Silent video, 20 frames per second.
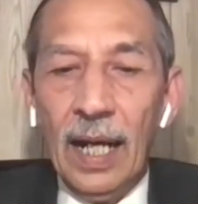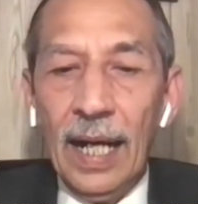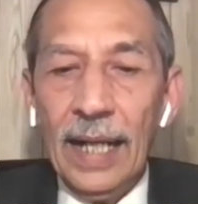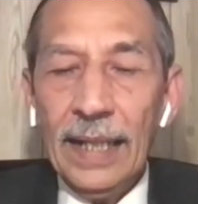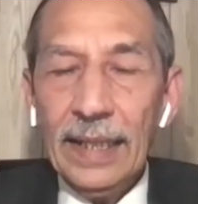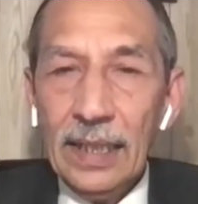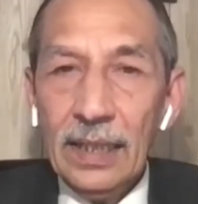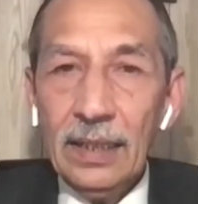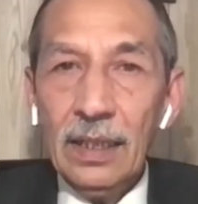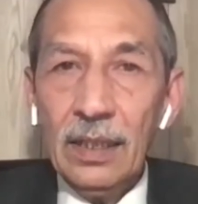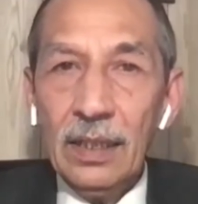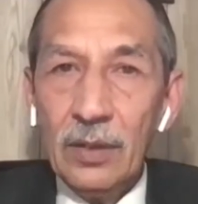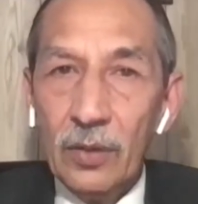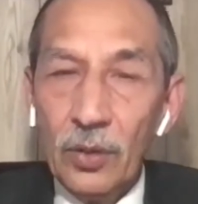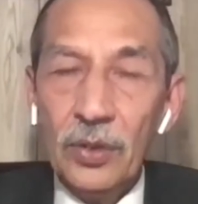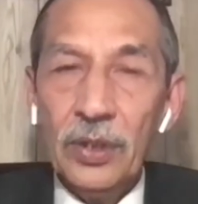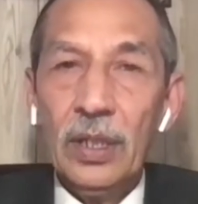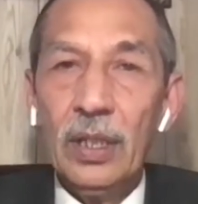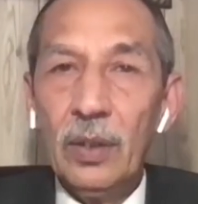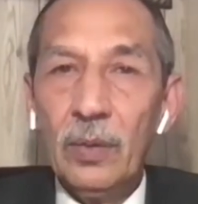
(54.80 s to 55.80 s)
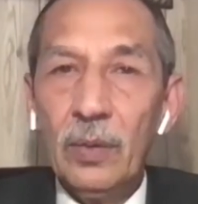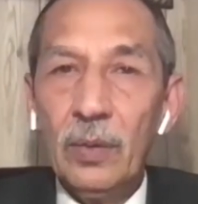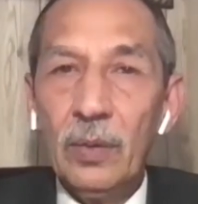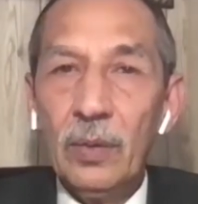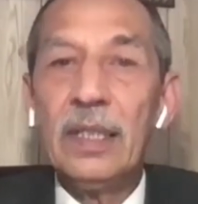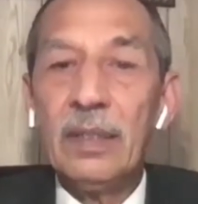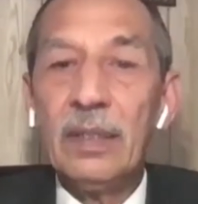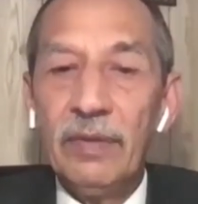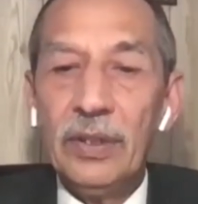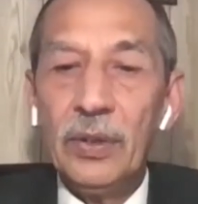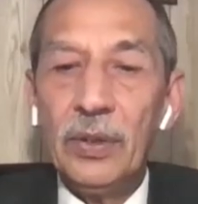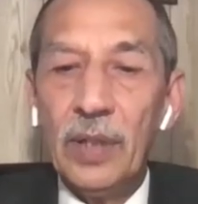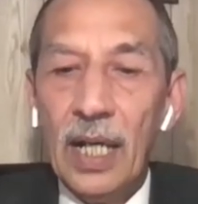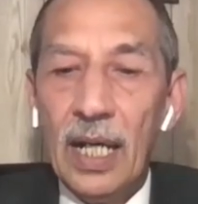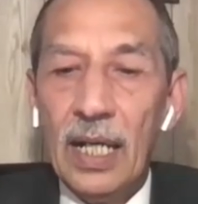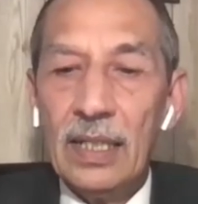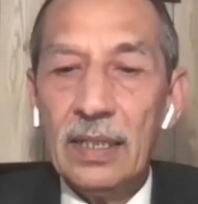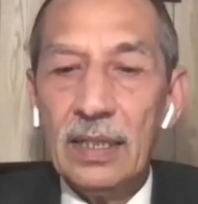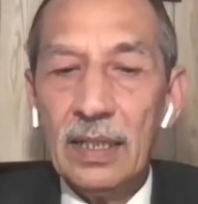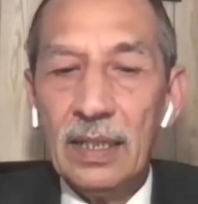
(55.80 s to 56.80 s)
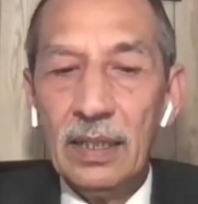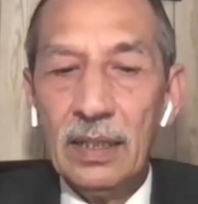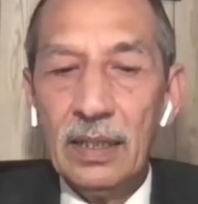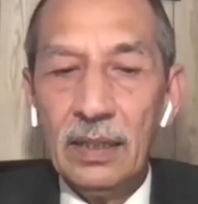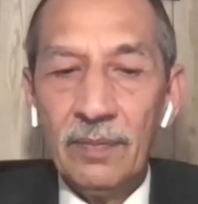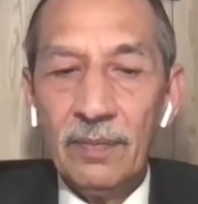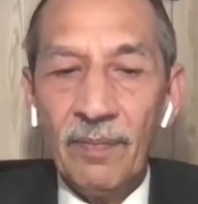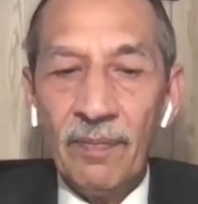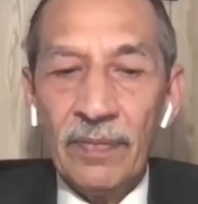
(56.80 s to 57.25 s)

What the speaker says: I think the crucial question we should ask is